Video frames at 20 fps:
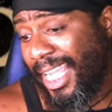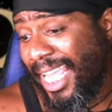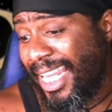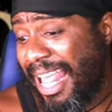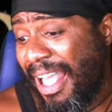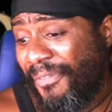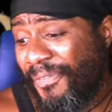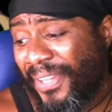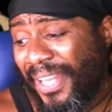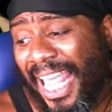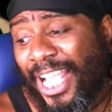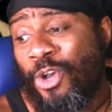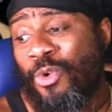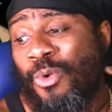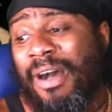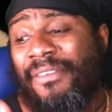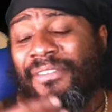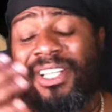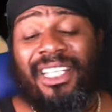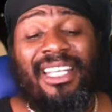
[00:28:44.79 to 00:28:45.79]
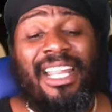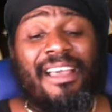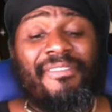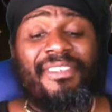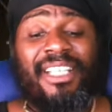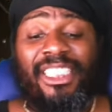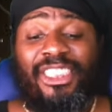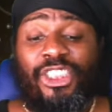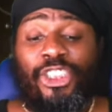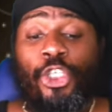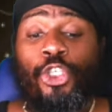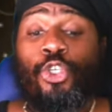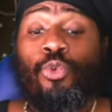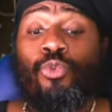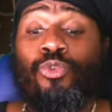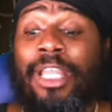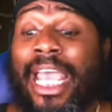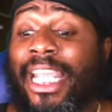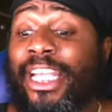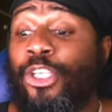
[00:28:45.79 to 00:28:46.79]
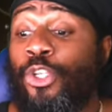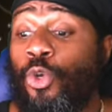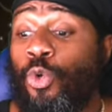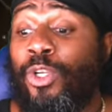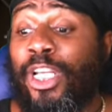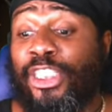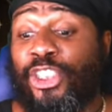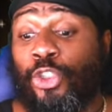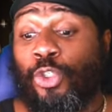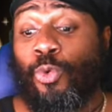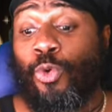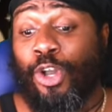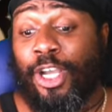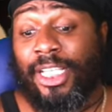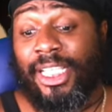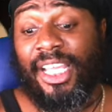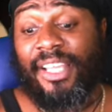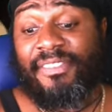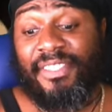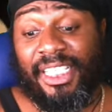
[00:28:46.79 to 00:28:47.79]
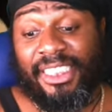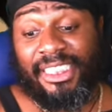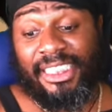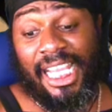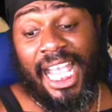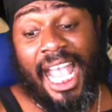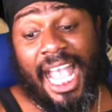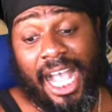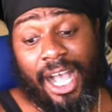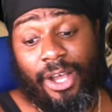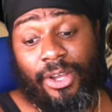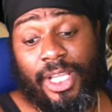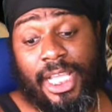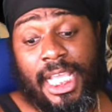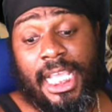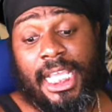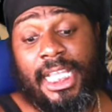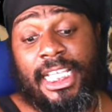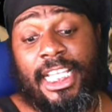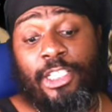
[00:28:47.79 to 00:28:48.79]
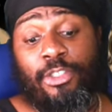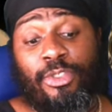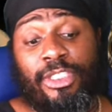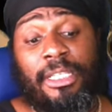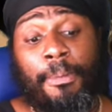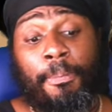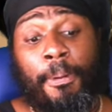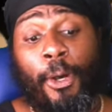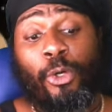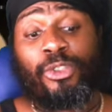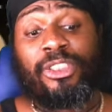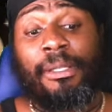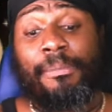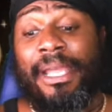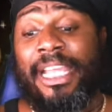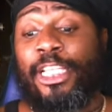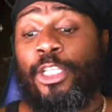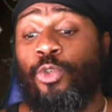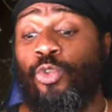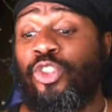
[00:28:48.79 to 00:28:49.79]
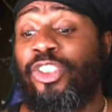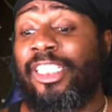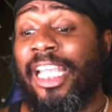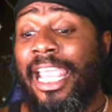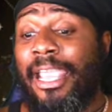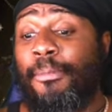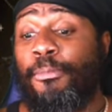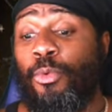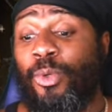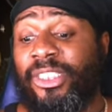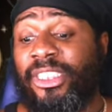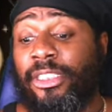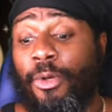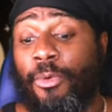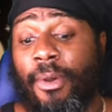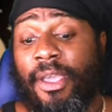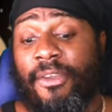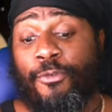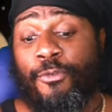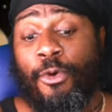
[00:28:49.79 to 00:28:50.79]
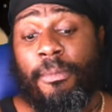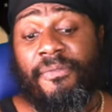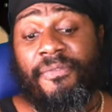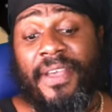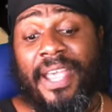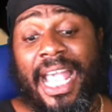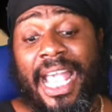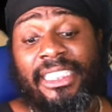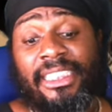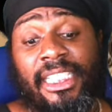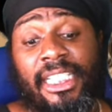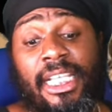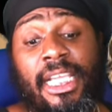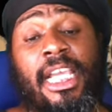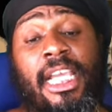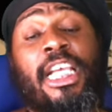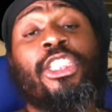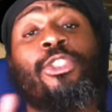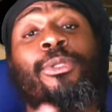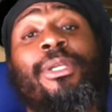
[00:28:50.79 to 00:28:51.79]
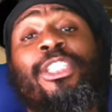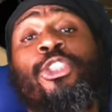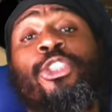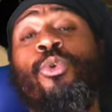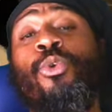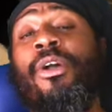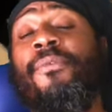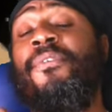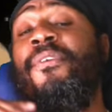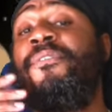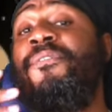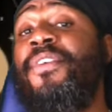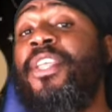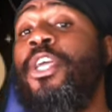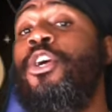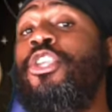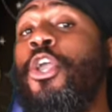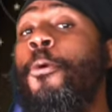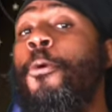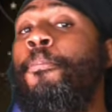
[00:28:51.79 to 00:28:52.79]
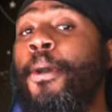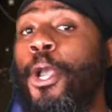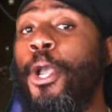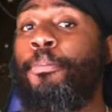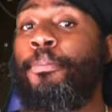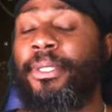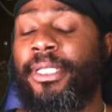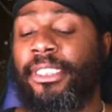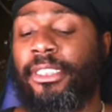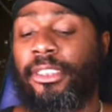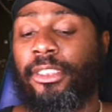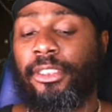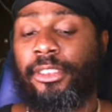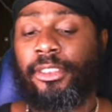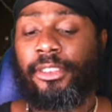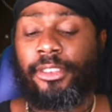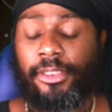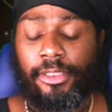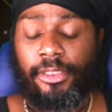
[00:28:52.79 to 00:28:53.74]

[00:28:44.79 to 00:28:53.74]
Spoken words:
And I feel like whoever left this to you, they knew that you were a gifted child. This was supposed to make you stable in some way, form, or fashion so that you could fulfill your purpose.